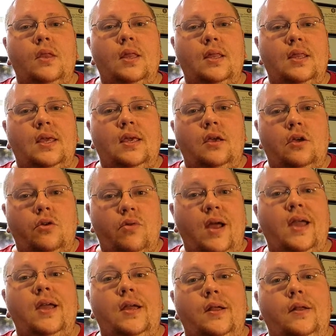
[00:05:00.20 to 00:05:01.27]
the
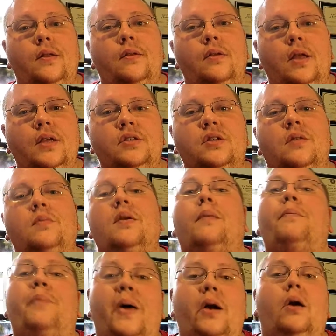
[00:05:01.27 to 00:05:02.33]
Kraton is going to be
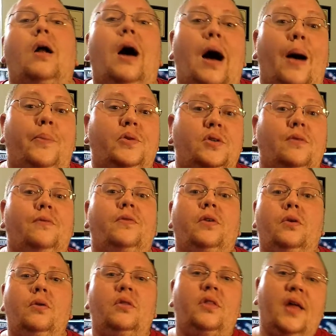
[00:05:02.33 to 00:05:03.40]
a better option for
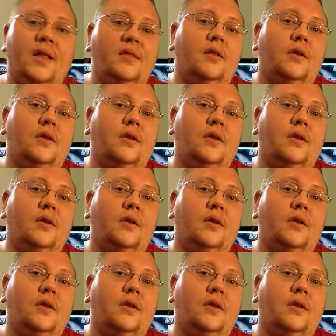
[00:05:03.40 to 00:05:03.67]
you than the